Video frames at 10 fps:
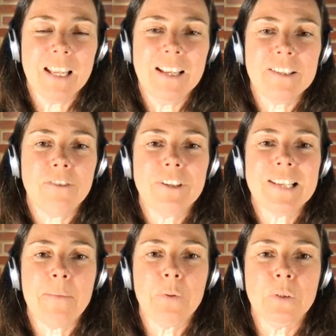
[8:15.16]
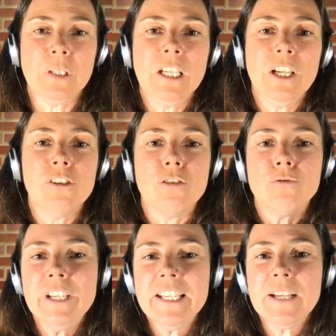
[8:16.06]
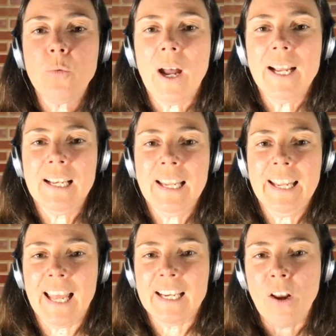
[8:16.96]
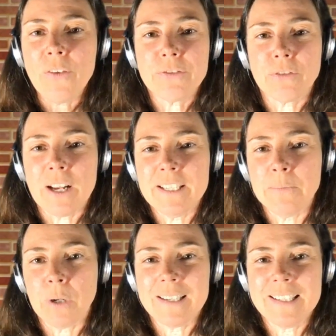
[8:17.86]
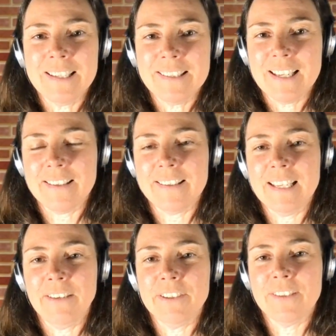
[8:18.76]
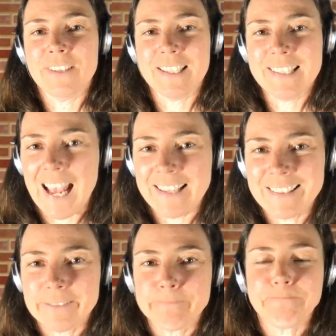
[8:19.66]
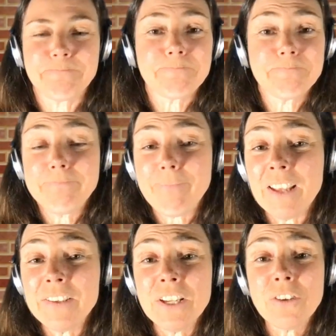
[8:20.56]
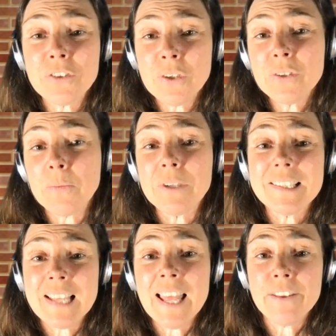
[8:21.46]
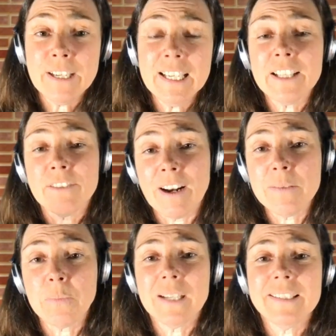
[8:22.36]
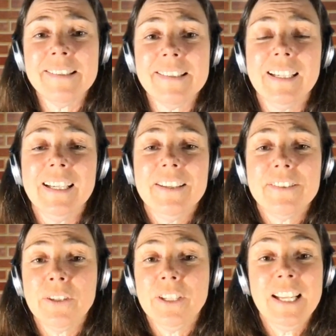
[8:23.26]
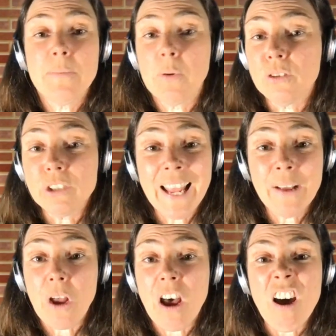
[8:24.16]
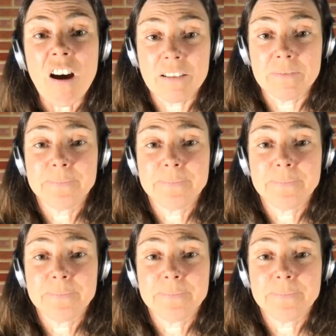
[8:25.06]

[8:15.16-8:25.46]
So for example, reading widely and lots of writing practice is the secret of success. So you've got 2 subjects there, the reading and the writing practice, so you need the plural noun are.